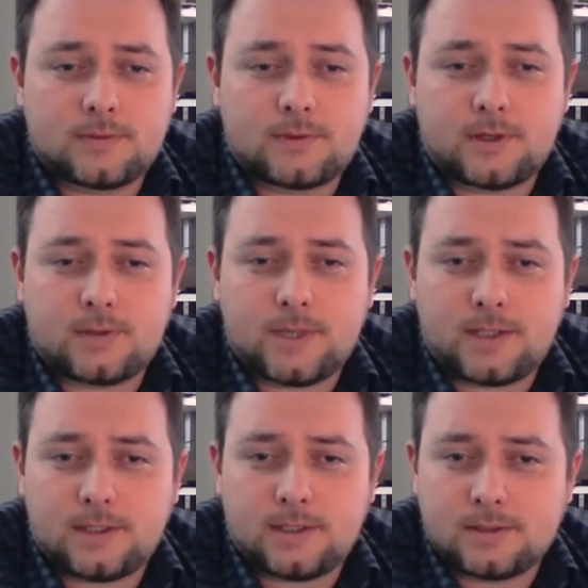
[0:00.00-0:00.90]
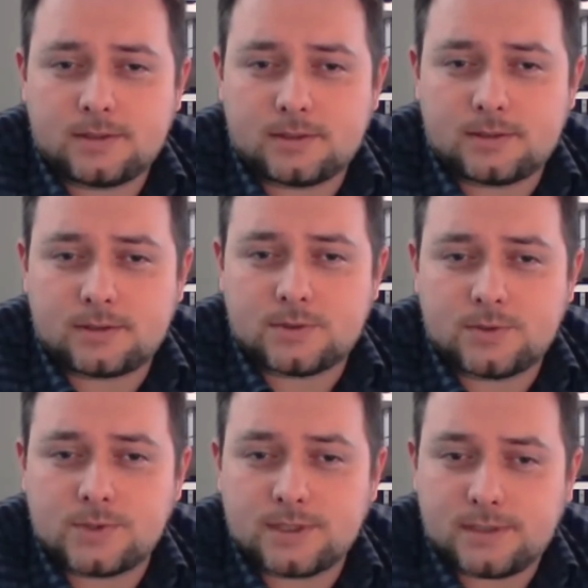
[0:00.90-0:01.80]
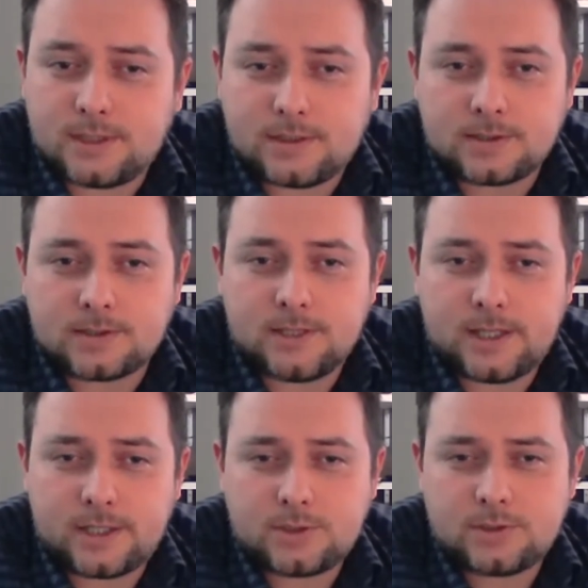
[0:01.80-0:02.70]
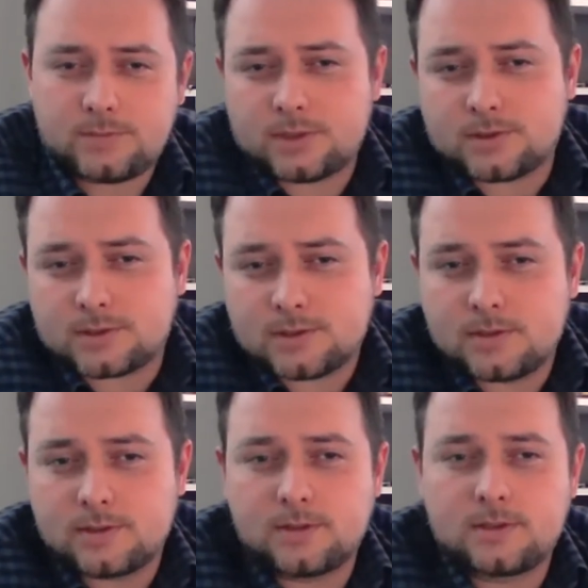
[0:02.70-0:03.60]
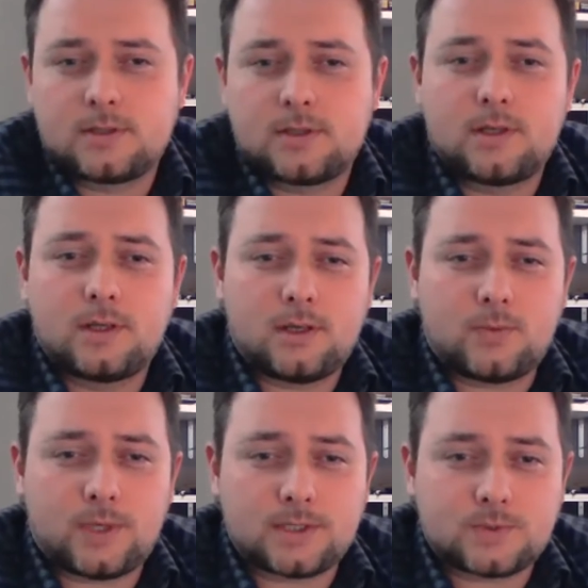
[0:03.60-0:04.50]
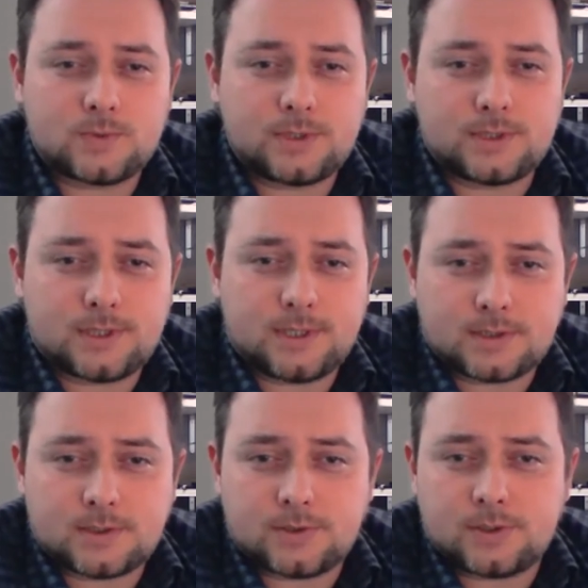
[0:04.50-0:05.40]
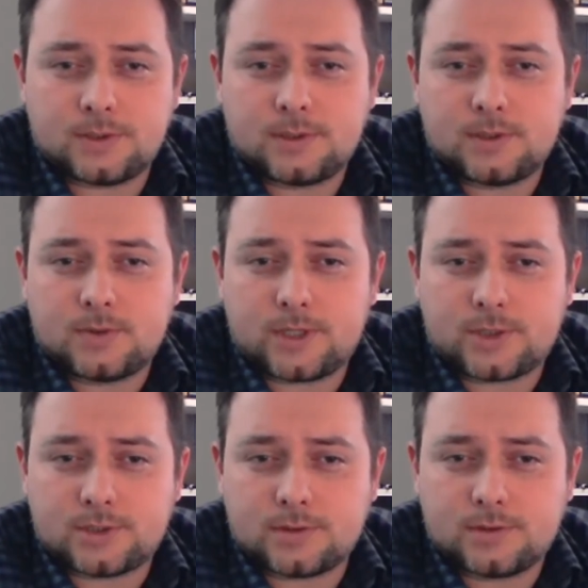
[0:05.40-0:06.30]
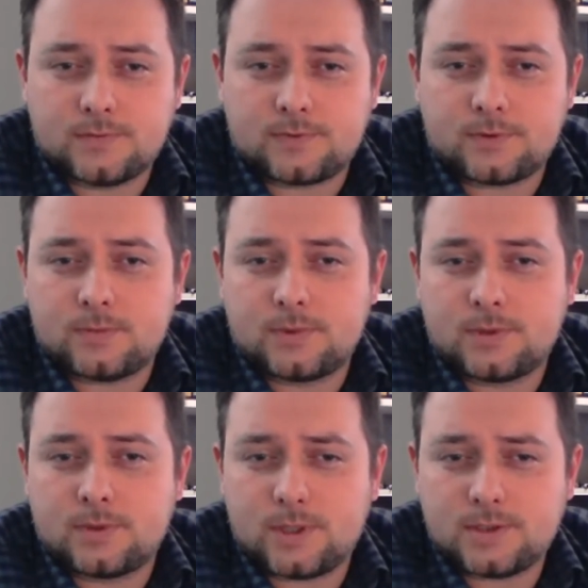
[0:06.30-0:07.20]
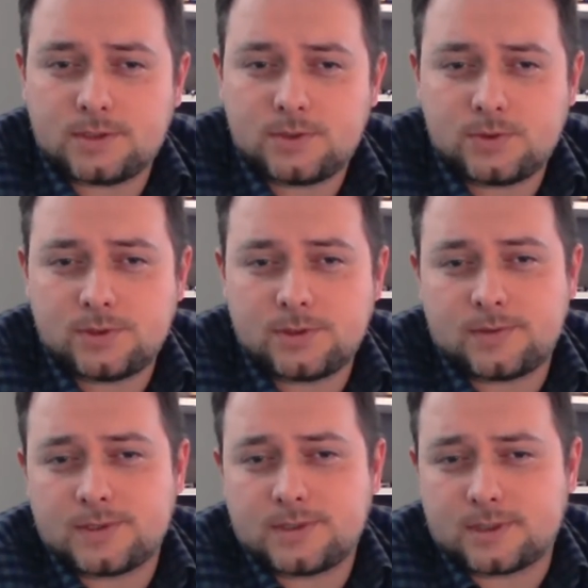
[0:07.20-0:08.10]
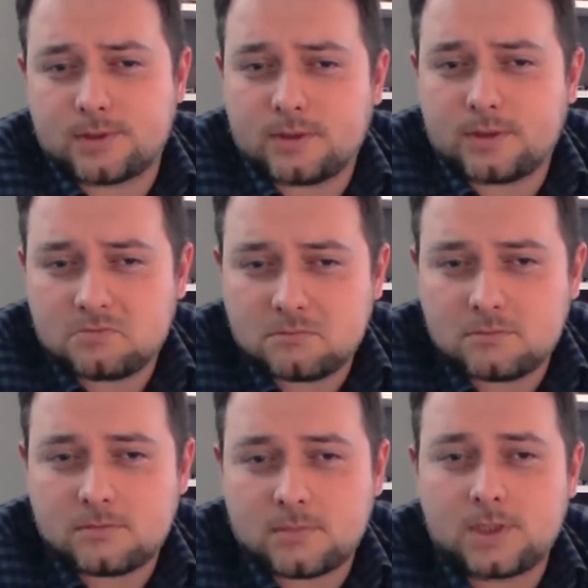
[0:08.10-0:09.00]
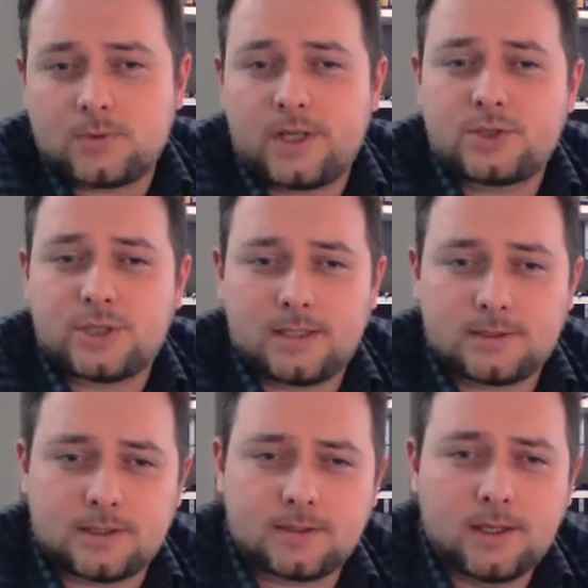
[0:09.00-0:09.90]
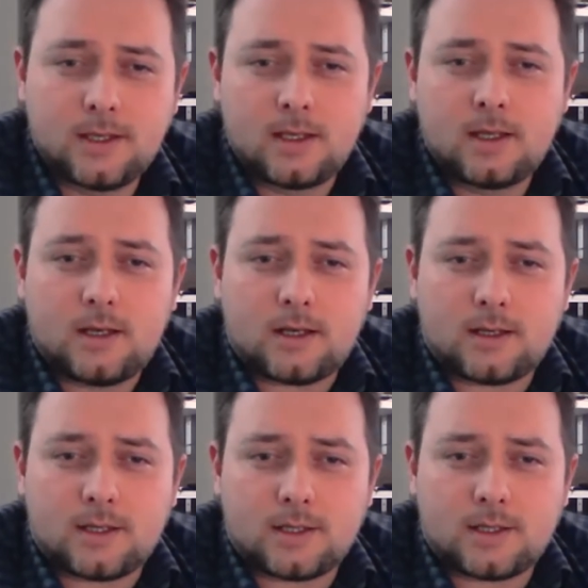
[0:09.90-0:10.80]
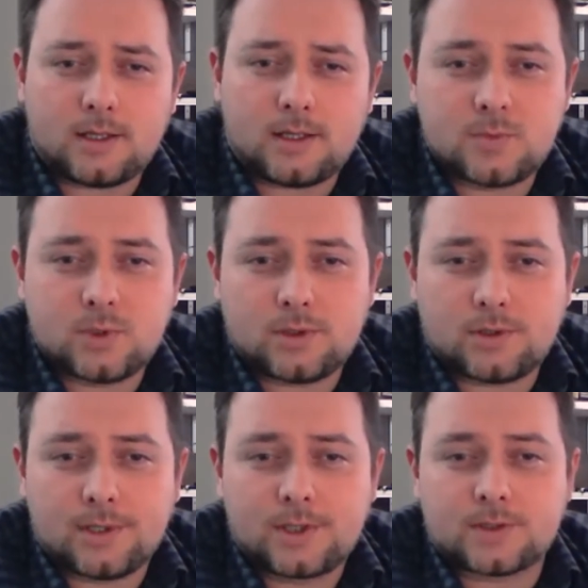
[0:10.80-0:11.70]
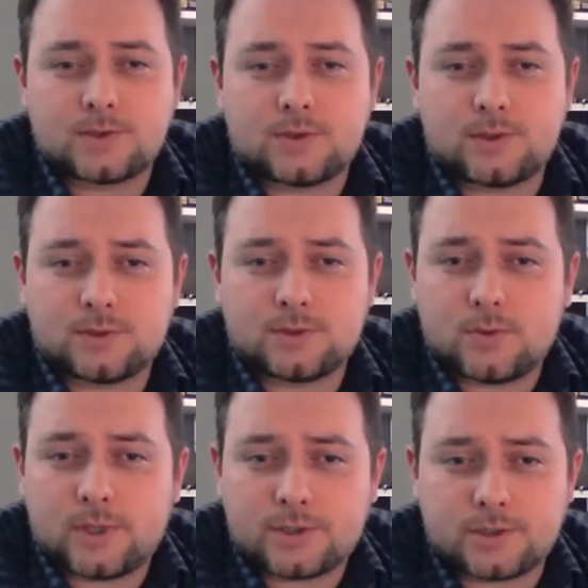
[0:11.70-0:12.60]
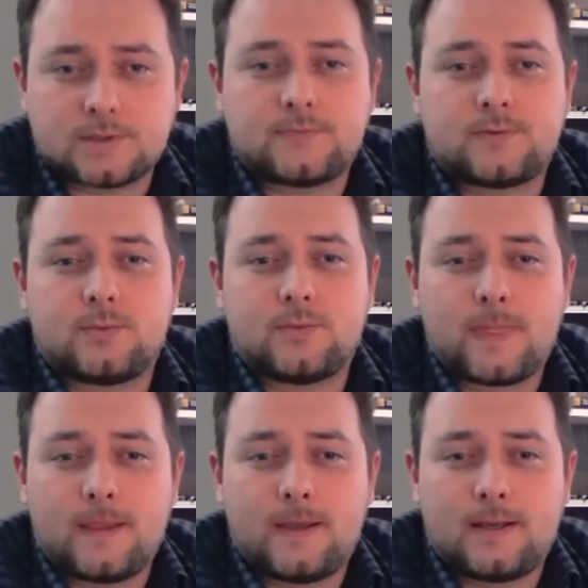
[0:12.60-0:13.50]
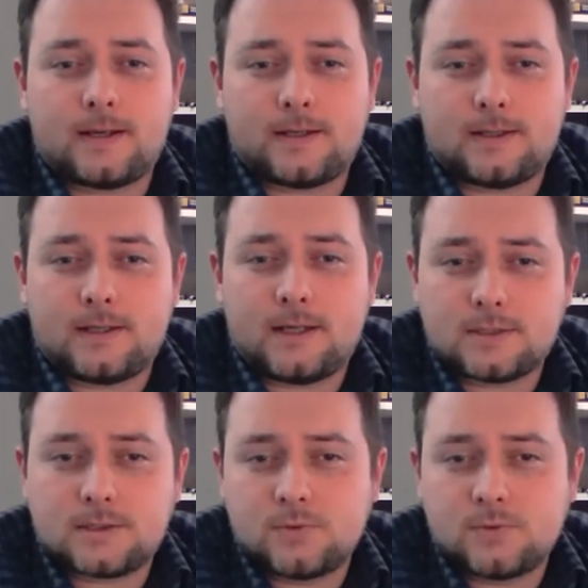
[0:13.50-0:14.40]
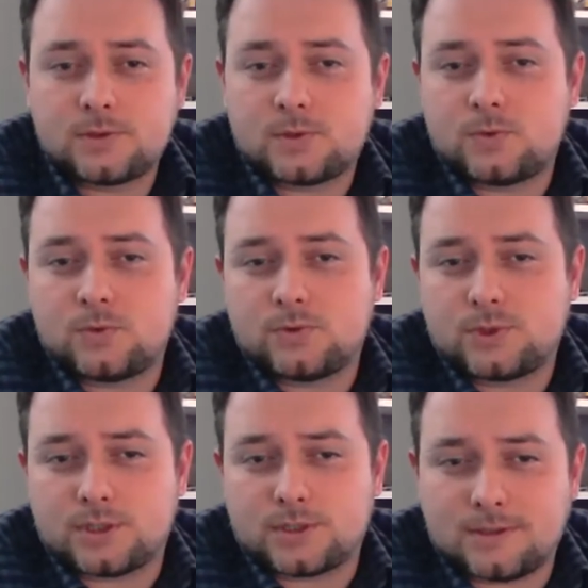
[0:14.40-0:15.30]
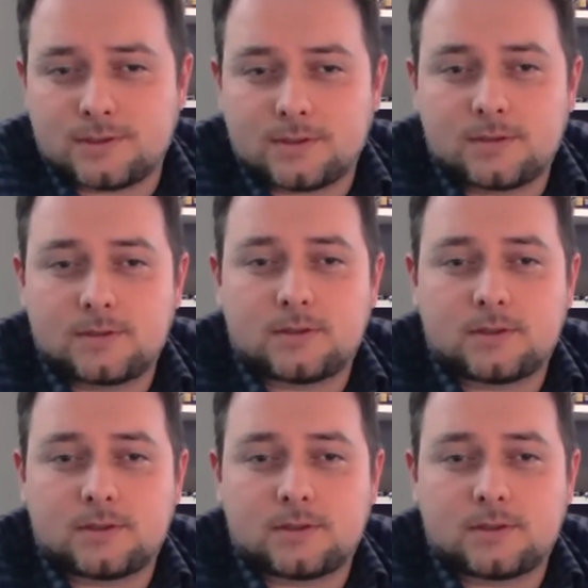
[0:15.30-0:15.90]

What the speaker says: there are many students attending the lecture, because once we discuss certain question from one student, there is a great chance that there are similar concerns or questions from other students who just didn't